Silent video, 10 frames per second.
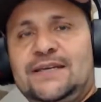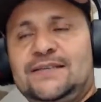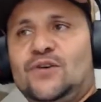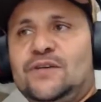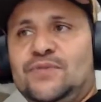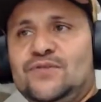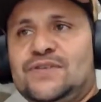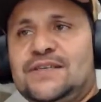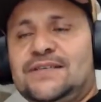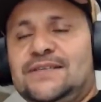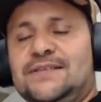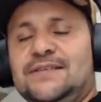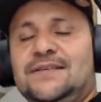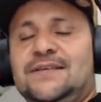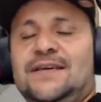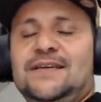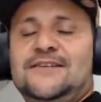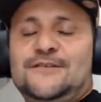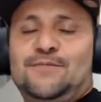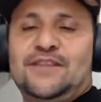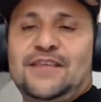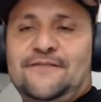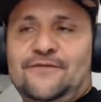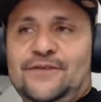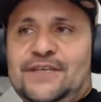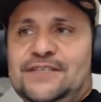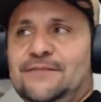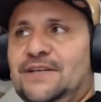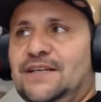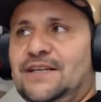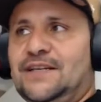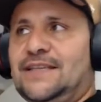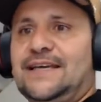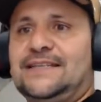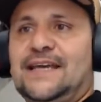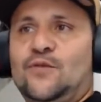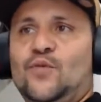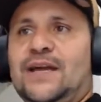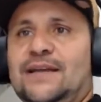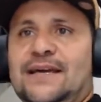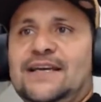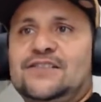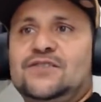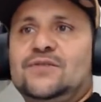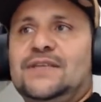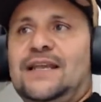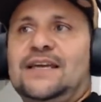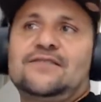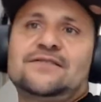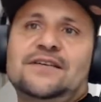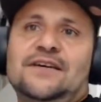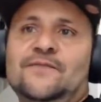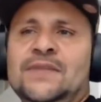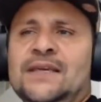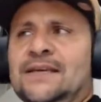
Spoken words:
Don't abuse it, and just be thankful that somebody that like that recognized you and they like your stuff.